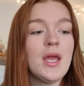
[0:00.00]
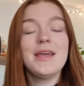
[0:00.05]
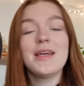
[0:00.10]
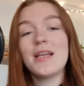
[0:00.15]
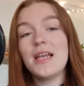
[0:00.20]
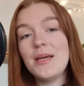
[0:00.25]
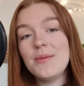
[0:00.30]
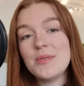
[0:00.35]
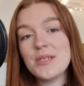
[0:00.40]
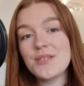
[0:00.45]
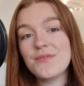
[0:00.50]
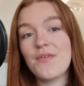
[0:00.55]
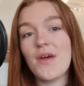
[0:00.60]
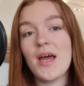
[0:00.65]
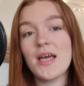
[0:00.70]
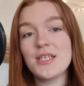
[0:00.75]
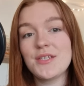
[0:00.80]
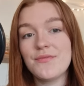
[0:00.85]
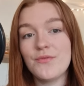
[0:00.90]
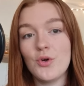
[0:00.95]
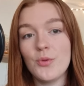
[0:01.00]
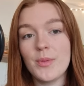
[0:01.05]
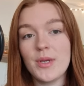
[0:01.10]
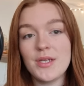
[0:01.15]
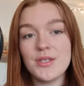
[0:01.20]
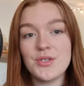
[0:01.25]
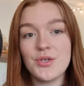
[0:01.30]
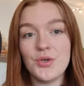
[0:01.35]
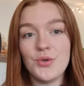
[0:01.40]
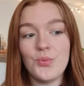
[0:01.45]
He claimed his first Formula
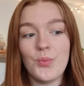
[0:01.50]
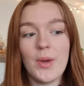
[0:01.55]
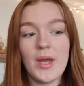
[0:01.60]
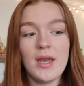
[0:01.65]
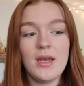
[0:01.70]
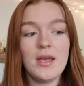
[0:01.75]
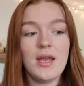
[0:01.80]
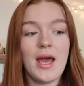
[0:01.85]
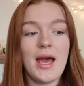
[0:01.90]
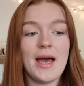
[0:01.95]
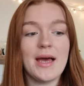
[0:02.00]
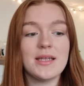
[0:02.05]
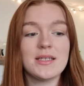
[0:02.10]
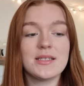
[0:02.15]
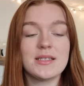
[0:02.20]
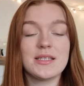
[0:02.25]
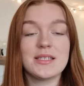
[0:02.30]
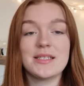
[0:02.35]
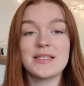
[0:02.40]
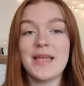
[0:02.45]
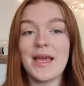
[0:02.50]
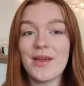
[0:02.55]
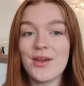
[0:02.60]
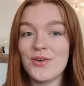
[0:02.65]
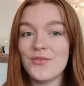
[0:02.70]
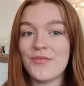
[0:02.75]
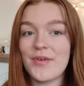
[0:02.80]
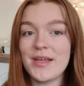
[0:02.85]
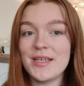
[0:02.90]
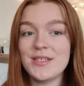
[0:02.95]
2 win at the
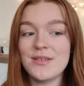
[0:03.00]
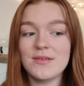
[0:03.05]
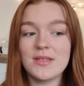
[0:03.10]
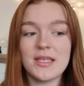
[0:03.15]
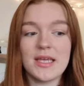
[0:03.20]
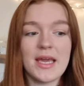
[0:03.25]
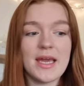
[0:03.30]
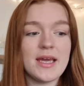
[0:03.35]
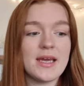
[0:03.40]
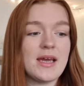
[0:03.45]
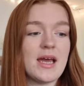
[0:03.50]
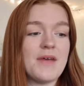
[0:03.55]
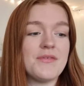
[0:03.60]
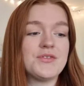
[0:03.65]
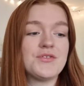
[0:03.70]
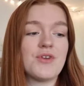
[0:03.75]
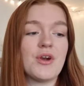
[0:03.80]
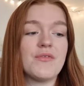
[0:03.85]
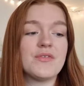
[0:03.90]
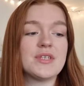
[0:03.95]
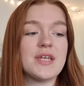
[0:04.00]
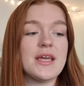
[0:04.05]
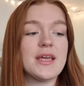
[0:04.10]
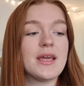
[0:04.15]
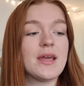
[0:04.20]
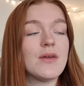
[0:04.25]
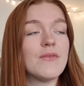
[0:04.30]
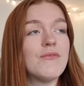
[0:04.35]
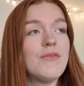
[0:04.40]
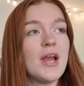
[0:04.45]
second race of the year after
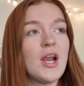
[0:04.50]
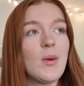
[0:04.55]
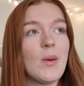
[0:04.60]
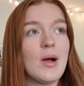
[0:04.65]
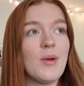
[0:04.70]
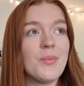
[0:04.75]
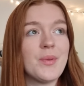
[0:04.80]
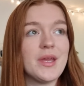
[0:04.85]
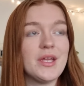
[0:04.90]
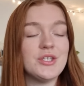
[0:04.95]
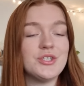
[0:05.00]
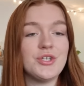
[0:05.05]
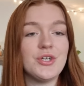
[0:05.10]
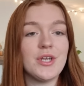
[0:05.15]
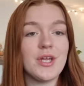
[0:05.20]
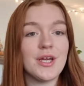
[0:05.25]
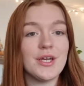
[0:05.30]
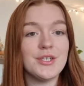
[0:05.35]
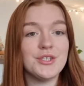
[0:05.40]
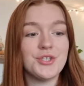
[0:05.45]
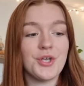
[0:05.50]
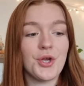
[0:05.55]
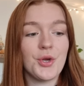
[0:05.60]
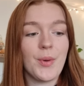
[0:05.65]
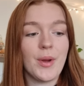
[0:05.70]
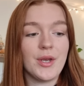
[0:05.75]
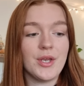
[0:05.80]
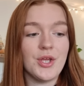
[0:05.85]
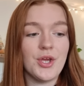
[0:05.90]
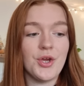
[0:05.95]
overtaking fellow Alpine junior Zhou
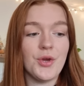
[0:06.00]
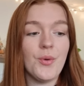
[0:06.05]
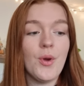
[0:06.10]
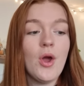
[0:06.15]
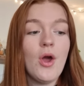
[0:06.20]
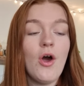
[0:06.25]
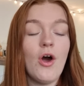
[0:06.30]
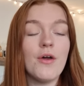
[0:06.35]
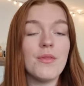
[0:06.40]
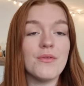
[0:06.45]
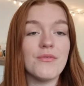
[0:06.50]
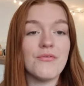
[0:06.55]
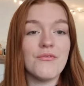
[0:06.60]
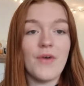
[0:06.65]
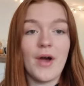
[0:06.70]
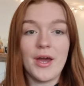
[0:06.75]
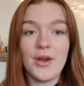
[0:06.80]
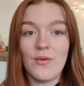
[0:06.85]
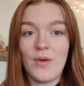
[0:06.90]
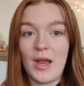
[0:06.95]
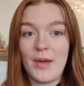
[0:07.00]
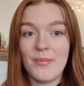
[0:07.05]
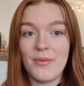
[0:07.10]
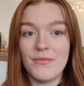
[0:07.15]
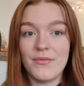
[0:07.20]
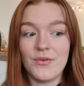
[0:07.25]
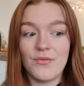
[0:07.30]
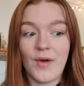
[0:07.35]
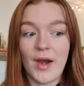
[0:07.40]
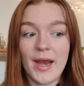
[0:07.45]
Guanyu on the final lap
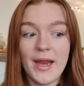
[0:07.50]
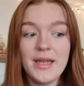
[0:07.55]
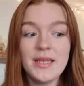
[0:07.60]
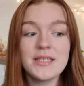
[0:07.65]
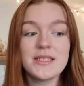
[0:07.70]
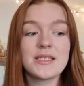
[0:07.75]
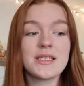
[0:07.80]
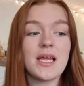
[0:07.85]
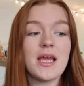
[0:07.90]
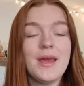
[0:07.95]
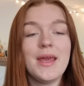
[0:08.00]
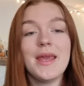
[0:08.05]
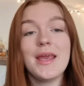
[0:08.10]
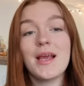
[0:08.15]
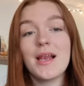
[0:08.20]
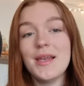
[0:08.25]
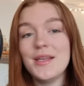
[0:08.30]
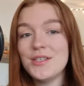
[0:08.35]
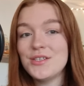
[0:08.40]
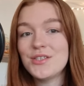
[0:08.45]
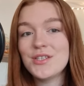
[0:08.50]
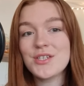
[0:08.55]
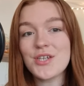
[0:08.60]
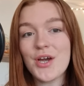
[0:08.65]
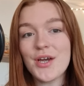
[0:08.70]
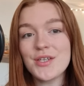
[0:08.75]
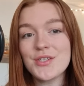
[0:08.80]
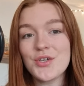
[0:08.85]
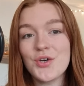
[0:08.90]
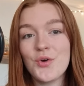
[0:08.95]
of the race. He clinched the
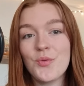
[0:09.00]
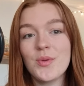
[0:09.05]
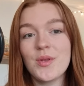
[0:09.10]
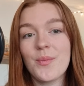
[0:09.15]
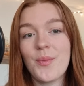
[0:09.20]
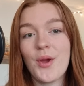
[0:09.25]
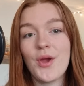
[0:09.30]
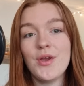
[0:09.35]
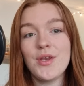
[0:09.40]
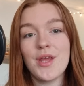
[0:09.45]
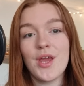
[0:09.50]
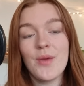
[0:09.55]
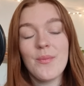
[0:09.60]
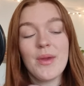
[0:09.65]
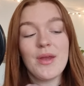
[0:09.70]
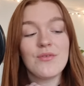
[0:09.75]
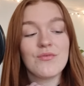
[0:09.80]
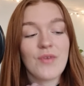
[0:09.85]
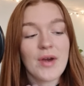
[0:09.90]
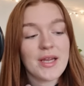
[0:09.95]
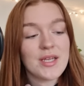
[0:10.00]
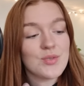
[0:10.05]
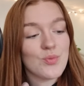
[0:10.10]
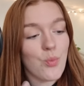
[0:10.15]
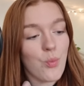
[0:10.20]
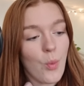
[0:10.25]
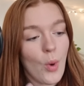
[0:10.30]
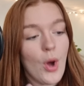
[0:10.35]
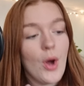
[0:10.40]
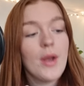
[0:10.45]
title with a podium in race
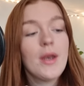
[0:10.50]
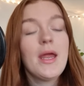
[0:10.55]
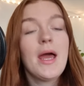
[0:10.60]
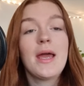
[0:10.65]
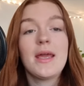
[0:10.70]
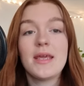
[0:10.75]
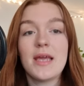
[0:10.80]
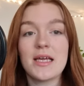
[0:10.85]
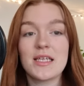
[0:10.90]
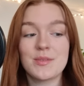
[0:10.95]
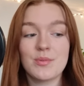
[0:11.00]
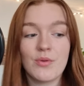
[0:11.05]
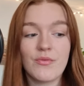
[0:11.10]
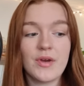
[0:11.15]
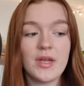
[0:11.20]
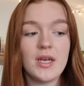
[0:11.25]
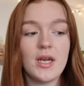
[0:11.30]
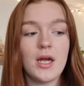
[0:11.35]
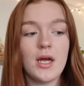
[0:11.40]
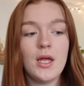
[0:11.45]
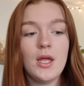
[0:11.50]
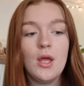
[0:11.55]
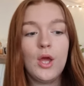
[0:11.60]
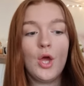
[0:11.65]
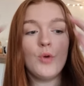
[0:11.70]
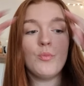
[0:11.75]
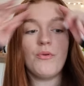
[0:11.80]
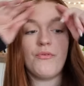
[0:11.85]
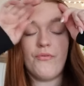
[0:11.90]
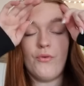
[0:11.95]
1 at Yas Marina
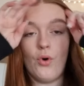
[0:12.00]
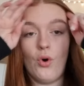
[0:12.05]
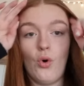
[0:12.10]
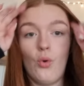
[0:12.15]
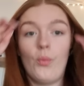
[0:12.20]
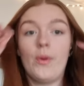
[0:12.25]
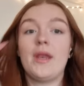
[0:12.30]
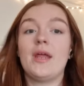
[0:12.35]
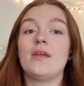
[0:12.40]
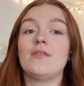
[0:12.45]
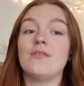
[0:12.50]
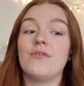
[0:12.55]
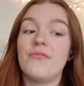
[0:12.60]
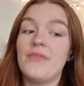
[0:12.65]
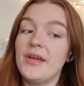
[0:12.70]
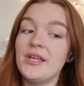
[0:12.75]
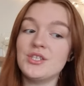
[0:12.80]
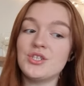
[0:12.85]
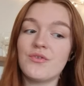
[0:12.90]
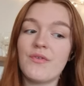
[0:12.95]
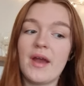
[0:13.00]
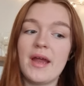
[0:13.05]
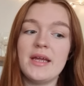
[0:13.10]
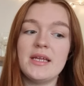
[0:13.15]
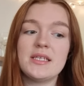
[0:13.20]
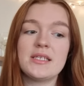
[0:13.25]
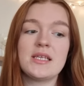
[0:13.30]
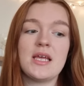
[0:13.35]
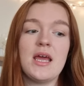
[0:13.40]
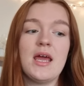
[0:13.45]
before winning the feature
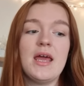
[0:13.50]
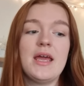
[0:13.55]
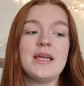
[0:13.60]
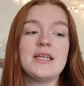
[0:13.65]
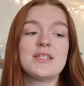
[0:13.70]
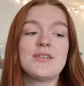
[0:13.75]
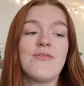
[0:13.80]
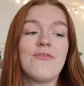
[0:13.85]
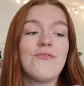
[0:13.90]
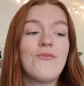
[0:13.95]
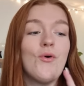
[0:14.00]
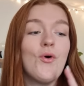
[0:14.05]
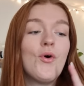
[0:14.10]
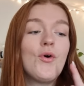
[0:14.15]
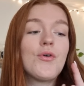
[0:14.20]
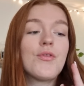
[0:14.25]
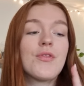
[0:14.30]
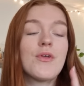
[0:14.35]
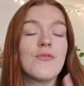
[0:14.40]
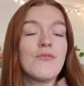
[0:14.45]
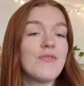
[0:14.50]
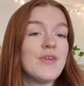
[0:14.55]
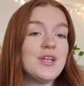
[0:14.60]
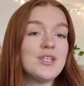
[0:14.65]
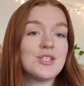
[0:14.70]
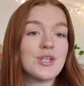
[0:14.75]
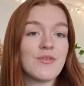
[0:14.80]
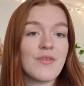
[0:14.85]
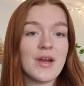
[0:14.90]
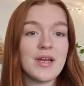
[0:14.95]
race, his 4th
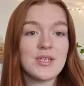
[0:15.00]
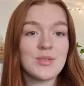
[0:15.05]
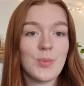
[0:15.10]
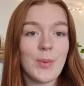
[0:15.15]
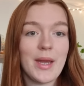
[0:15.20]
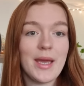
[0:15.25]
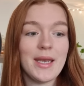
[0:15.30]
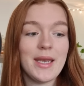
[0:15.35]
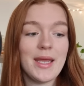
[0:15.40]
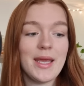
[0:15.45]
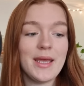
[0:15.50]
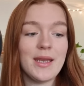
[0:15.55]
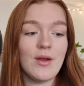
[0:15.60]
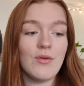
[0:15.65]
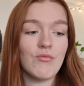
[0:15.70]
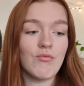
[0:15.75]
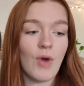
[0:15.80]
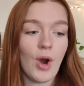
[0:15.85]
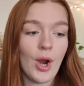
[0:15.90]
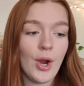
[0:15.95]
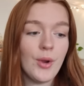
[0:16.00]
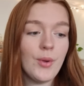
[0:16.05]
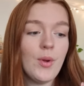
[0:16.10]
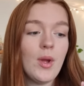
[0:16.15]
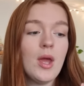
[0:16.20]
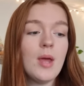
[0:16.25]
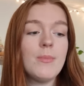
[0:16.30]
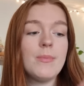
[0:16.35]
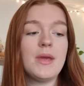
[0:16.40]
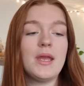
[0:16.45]
feature race win in a row,
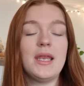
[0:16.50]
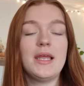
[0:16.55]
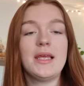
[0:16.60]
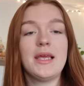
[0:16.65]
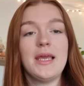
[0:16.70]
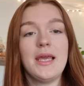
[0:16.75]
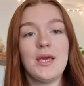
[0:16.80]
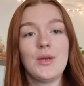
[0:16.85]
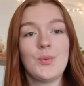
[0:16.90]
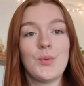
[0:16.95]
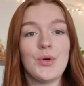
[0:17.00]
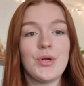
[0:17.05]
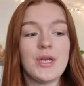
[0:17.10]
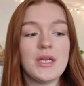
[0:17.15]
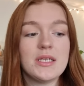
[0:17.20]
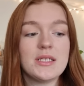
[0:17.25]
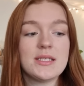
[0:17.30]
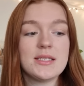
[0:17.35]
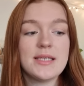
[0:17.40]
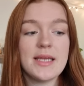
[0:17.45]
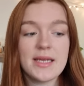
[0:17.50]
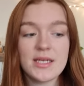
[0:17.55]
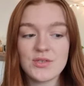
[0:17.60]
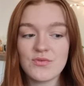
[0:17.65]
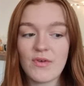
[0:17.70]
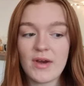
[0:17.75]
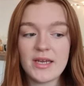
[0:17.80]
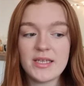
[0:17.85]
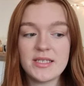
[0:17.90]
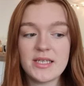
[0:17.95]
meaning he had won 6
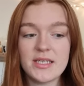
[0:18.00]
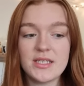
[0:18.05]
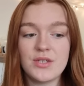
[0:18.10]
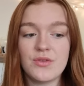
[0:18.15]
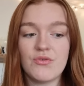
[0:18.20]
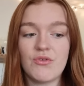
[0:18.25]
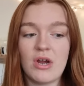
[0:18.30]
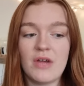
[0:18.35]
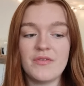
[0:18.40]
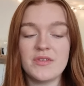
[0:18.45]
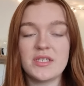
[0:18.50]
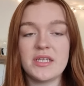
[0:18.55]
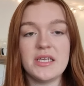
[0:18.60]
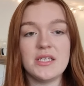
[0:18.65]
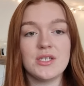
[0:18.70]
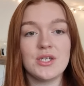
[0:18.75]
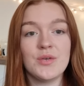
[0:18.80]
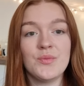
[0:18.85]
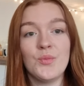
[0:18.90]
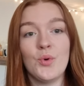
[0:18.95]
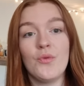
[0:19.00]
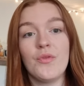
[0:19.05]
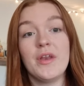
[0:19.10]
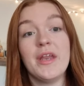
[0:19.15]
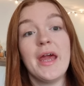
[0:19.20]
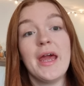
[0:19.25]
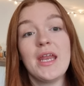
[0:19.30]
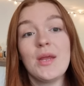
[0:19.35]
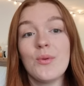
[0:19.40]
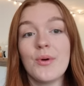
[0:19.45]
races throughout the season more than
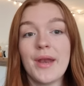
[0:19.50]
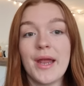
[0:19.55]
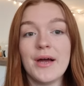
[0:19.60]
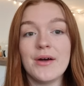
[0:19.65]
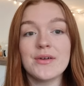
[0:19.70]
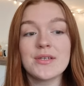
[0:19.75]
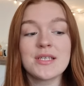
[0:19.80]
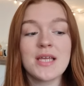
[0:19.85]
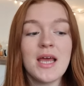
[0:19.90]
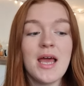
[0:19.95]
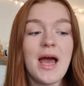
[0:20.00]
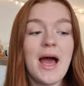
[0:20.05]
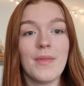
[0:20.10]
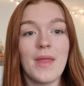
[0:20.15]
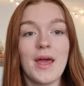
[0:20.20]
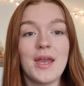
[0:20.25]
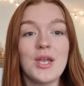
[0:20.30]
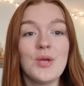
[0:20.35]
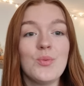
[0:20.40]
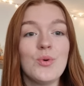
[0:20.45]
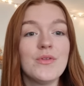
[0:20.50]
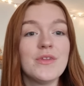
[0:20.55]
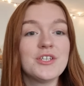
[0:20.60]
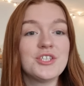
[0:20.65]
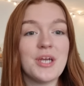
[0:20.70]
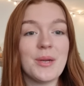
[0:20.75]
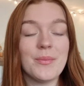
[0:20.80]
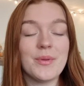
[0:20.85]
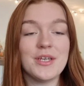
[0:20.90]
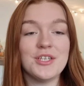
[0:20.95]
anyone else, and he won the
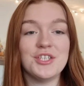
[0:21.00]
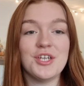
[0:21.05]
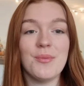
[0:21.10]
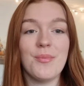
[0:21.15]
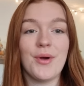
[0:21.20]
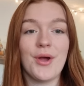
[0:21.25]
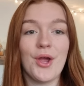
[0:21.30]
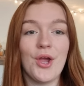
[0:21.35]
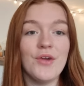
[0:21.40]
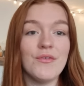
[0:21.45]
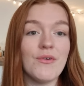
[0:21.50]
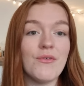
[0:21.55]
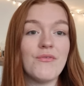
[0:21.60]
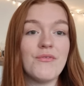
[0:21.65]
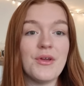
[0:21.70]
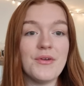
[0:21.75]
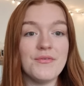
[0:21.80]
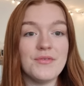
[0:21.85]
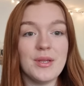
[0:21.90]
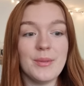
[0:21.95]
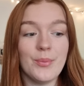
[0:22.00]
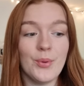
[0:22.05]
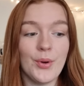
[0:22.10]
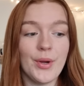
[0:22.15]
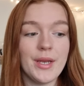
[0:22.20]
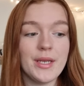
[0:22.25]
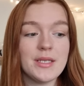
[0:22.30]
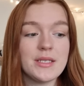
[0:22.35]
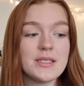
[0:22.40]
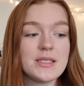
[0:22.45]
championship by over 50
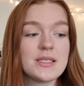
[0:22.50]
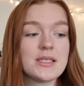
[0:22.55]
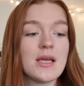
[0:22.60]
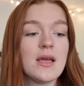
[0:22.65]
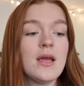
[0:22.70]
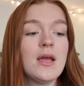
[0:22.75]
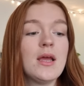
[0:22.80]
points.